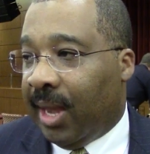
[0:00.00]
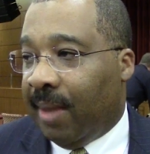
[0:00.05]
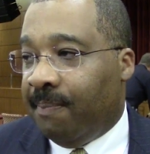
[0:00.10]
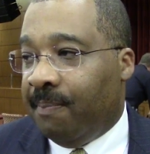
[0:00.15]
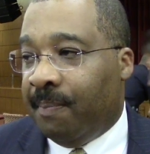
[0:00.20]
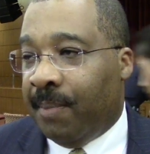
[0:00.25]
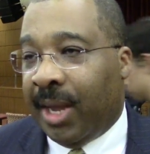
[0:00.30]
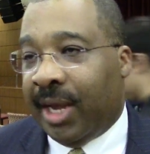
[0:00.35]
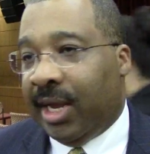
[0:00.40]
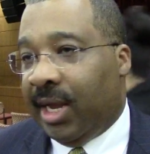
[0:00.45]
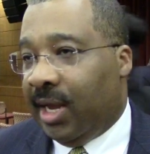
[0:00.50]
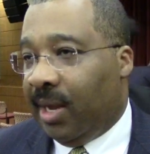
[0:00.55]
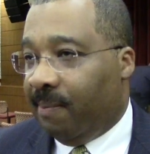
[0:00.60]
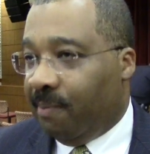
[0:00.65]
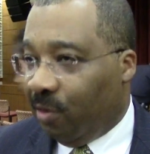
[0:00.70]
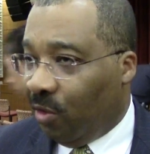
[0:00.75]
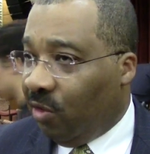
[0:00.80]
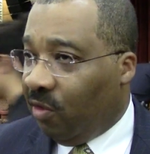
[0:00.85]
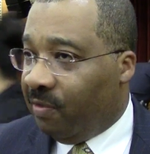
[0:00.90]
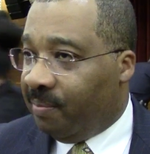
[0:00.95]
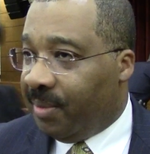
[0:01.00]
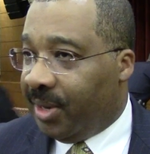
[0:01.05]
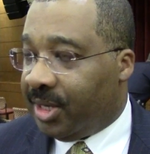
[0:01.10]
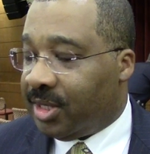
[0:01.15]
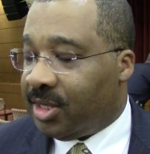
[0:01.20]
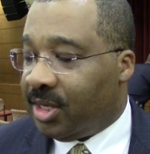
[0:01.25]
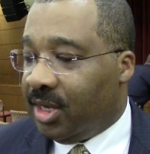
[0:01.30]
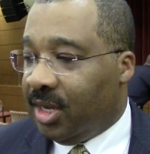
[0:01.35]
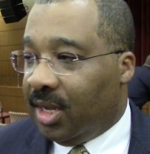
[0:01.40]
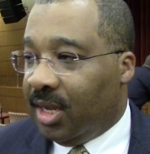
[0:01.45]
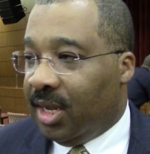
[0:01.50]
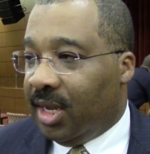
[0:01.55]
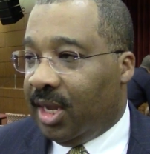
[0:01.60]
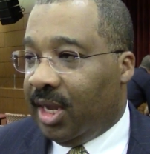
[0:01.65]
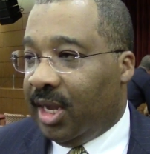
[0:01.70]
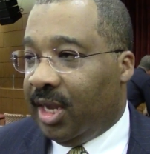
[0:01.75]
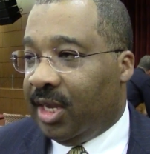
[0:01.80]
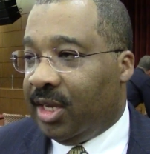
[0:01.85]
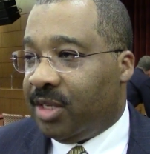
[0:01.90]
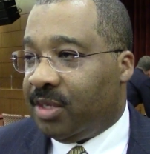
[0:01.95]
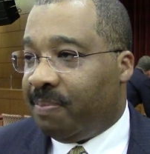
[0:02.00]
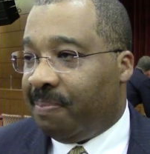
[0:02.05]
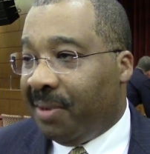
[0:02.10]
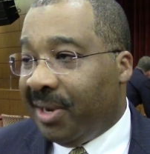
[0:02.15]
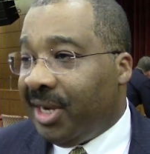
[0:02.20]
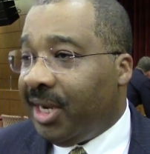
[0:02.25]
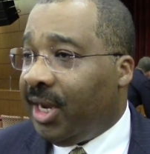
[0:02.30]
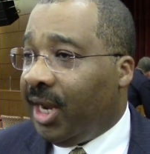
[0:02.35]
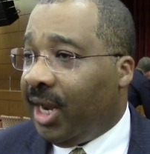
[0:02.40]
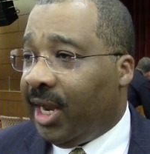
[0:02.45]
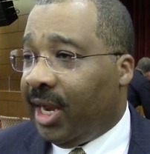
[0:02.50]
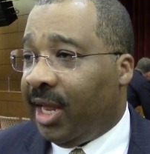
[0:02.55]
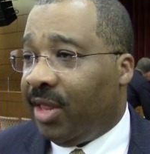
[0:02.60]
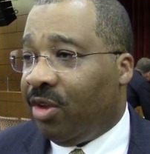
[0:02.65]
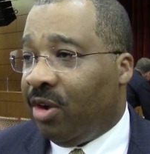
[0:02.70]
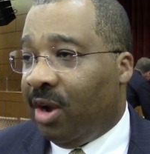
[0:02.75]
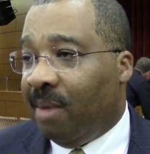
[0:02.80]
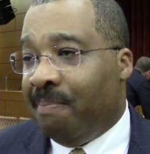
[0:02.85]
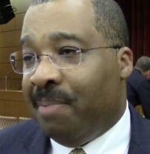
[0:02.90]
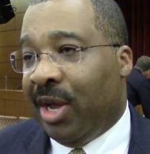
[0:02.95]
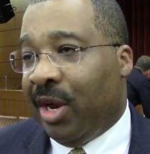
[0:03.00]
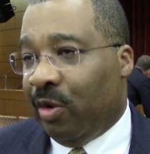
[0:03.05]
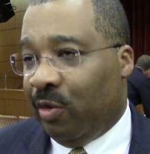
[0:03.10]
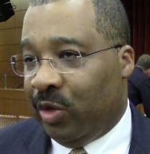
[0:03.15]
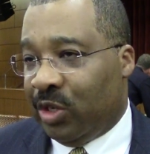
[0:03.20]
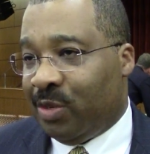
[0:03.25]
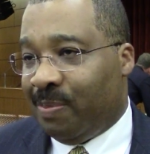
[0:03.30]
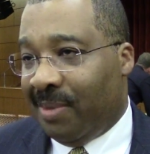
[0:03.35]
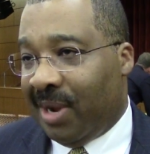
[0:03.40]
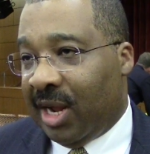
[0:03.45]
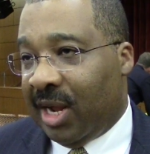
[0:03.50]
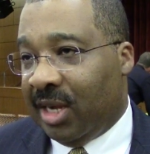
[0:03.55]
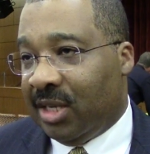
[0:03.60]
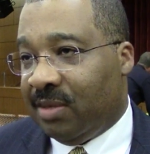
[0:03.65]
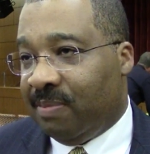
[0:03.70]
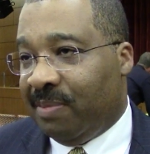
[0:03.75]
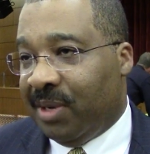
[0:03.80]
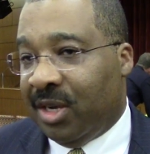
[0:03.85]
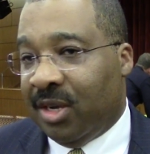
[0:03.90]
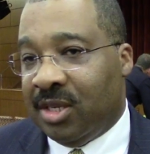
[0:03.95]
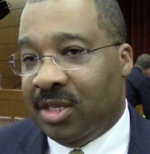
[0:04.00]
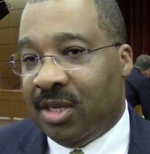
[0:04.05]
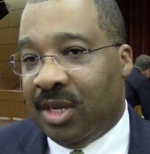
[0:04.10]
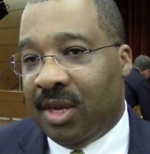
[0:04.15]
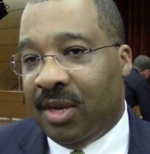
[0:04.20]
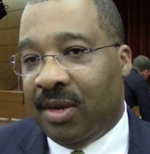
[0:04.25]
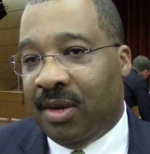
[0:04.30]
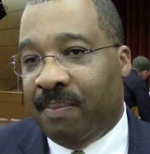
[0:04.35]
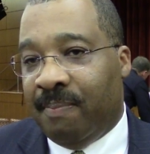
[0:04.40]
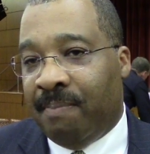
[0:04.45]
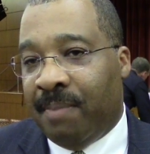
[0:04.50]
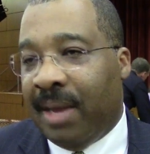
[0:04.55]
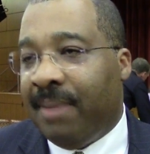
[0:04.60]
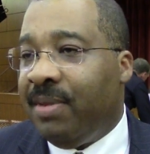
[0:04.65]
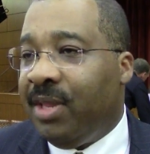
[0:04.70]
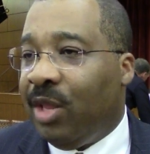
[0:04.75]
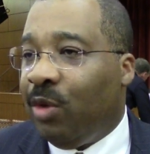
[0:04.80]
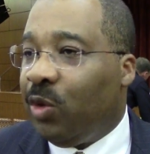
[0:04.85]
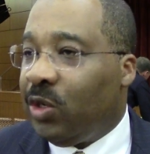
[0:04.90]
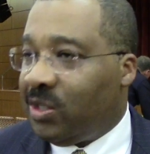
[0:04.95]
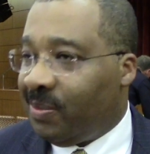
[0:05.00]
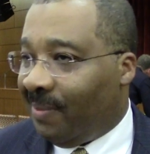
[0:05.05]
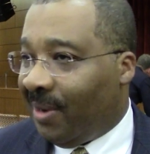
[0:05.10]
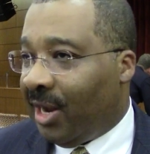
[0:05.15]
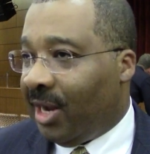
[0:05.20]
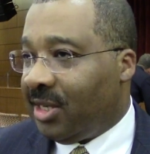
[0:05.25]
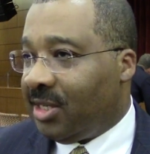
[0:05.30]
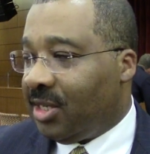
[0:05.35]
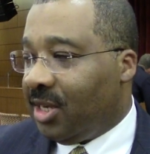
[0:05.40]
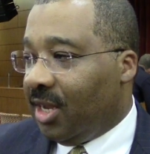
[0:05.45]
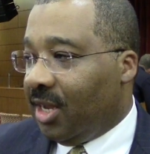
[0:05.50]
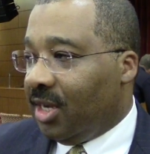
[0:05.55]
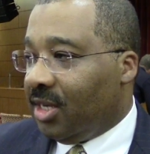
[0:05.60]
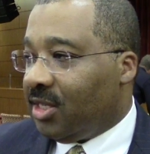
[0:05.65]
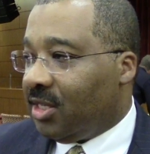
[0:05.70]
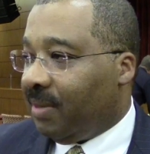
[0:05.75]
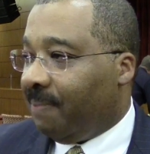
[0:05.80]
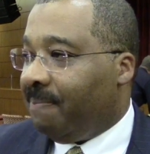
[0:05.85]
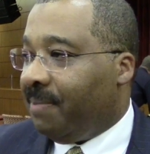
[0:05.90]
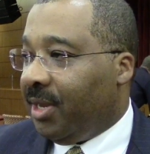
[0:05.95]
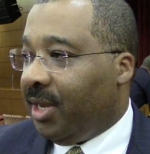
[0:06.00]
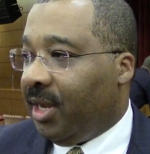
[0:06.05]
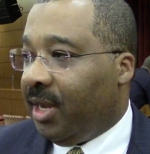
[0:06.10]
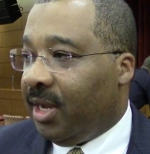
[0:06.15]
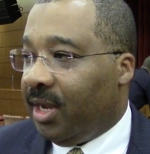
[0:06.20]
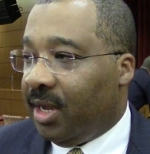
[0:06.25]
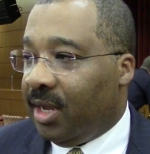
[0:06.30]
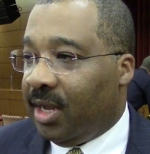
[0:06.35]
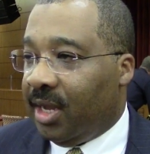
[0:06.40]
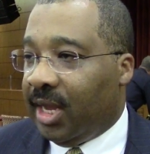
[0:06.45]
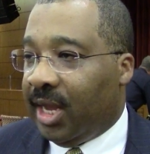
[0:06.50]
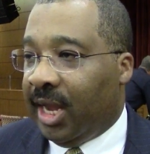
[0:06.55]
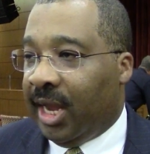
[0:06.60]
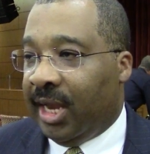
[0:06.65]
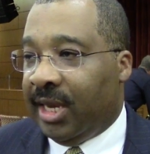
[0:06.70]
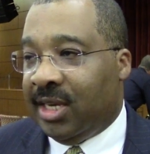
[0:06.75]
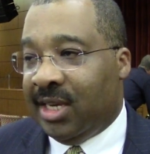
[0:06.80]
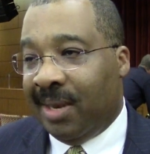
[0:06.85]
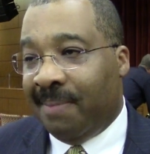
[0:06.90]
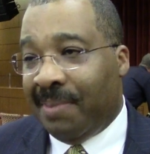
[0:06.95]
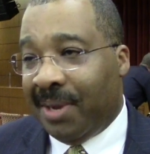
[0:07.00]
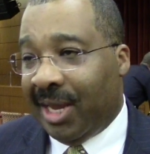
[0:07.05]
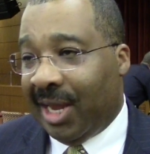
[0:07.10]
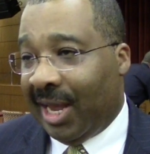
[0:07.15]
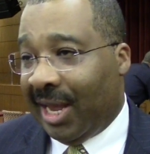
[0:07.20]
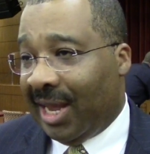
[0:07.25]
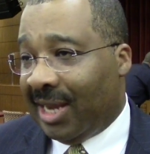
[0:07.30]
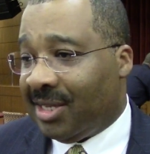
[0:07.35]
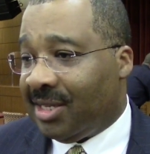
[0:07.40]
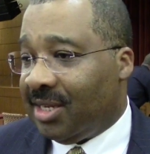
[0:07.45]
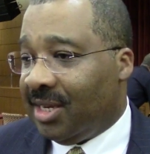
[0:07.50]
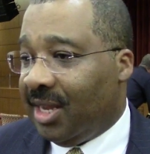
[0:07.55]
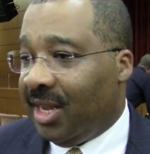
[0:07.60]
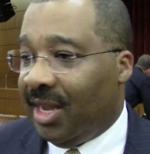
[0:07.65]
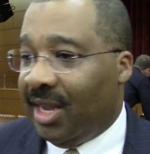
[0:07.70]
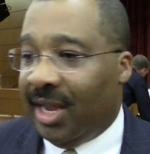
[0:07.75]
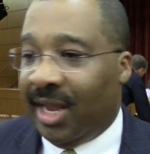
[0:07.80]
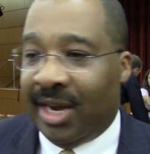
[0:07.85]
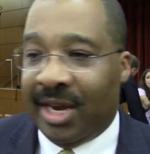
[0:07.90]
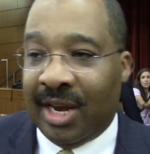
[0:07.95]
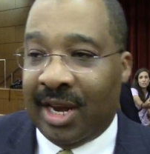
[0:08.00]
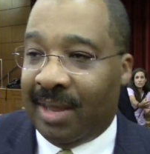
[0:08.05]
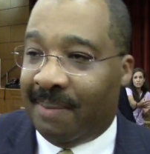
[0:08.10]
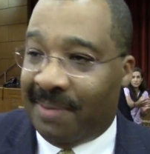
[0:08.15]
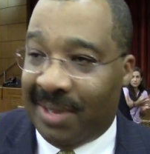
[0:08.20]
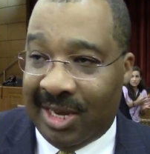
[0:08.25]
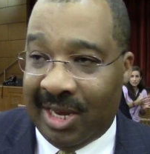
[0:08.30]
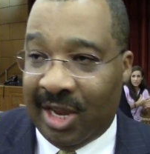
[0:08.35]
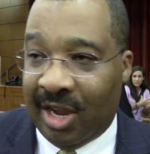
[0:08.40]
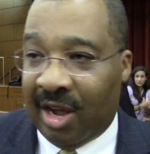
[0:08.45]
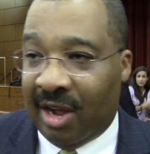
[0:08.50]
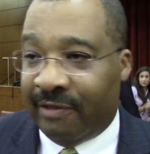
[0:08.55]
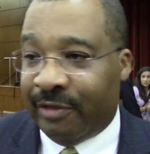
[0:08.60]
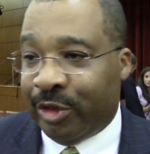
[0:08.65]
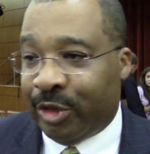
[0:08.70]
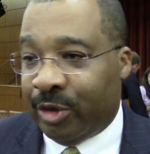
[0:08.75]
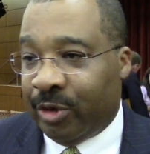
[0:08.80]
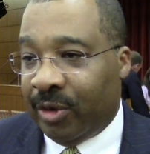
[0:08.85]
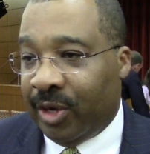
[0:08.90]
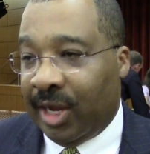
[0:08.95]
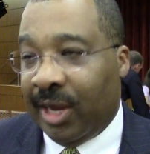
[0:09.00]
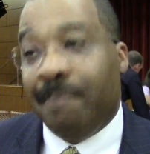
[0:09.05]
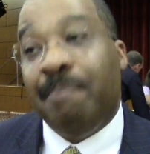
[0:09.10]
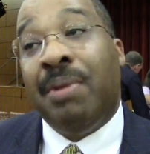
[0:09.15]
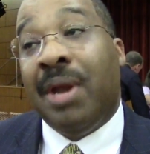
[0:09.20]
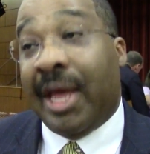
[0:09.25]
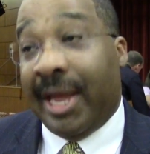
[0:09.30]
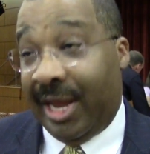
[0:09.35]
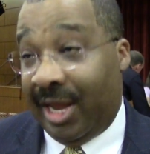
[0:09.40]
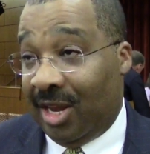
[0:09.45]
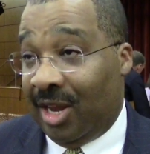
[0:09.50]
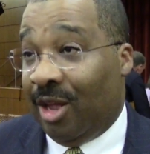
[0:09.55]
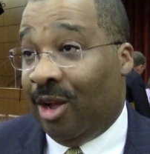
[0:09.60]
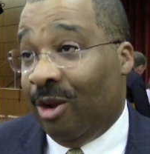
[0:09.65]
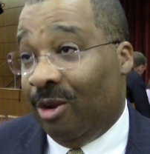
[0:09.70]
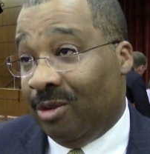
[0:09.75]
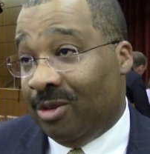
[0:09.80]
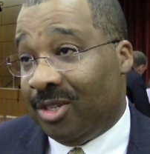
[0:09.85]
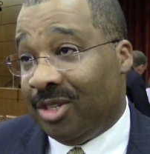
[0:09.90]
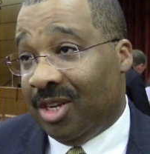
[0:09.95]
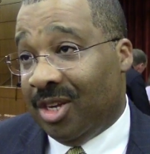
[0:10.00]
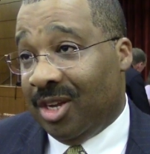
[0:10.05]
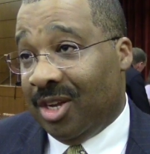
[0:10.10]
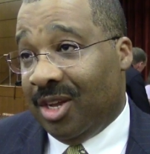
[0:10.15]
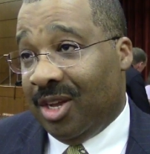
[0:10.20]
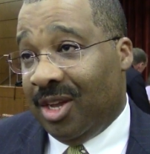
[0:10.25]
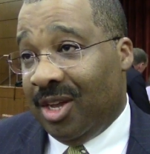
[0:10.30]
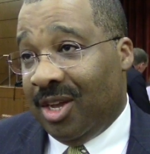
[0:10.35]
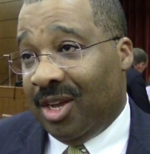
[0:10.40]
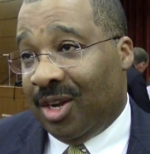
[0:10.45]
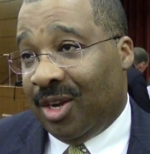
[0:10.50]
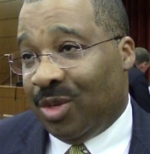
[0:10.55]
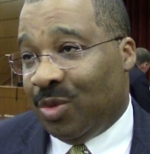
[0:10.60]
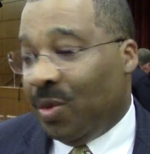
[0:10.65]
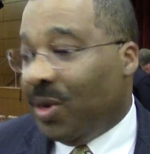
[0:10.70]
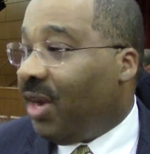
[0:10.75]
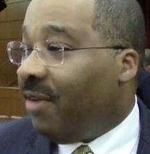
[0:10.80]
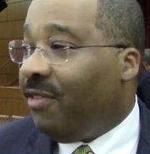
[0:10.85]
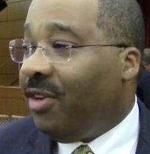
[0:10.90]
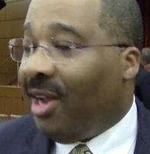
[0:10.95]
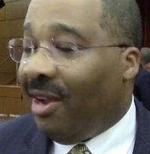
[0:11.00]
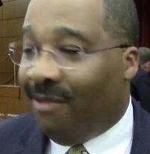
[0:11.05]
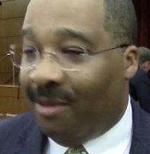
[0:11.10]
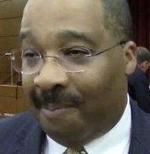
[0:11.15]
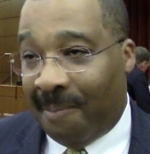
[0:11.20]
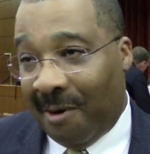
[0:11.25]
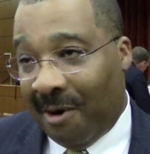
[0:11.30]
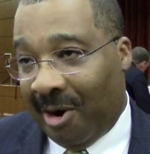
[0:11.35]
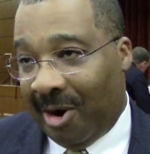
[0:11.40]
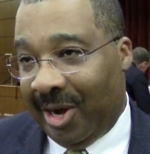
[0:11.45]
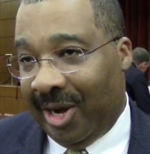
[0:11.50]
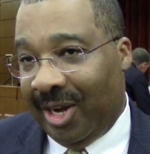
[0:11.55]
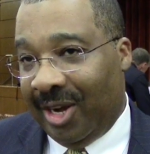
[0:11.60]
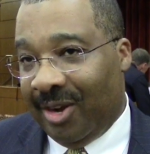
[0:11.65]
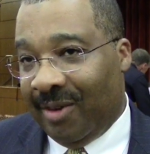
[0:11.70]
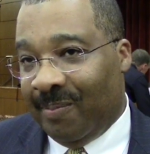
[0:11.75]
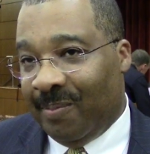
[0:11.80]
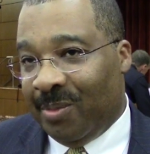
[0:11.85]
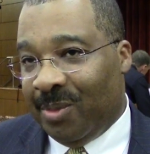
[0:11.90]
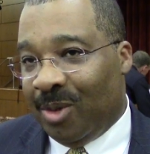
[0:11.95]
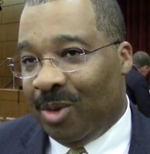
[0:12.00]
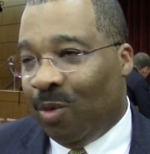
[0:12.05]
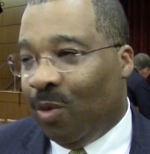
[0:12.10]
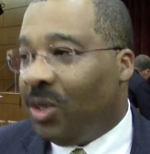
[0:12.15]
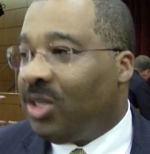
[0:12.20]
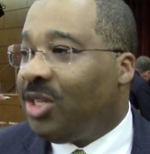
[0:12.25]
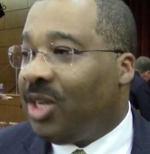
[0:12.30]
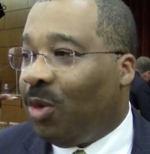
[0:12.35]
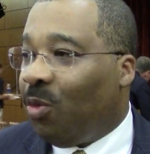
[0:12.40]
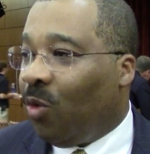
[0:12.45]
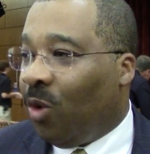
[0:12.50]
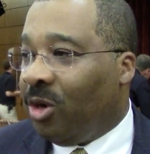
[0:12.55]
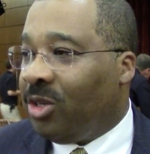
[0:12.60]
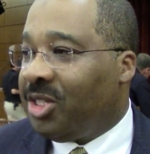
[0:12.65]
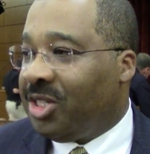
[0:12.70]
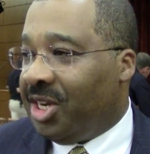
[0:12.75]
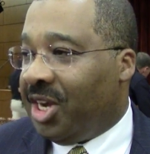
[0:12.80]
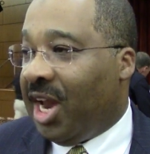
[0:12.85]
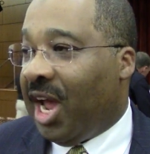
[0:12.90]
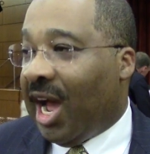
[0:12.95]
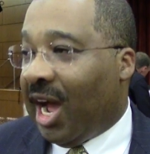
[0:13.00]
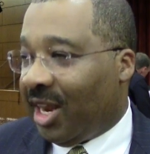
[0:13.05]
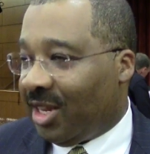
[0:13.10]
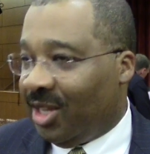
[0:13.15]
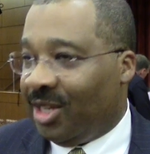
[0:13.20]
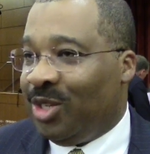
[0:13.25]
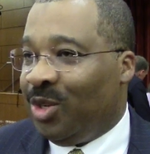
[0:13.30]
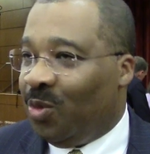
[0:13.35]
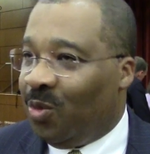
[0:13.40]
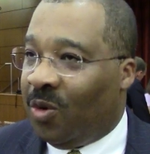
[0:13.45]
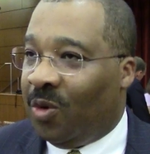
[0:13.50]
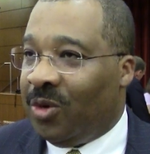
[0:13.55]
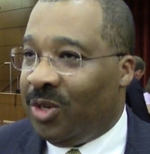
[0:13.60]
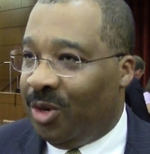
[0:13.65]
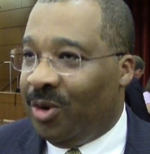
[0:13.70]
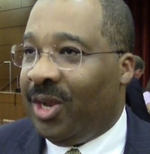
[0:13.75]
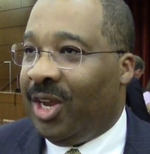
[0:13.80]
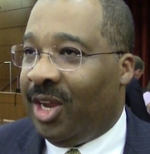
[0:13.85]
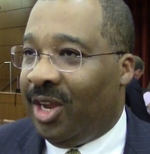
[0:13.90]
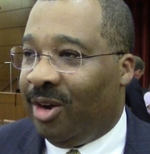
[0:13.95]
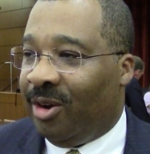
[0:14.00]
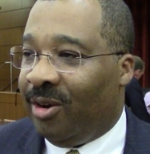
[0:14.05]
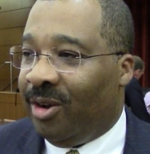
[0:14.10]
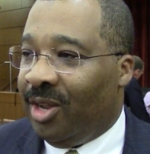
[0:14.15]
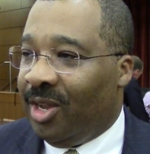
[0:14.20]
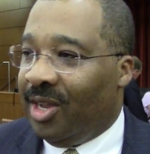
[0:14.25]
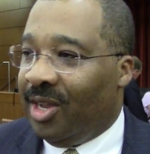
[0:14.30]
making improvements is putting together a better response, because maybe the response should be a DPS and LAPD officer in plain clothes. Because whenever you have a party, what's the worst knock that you hear?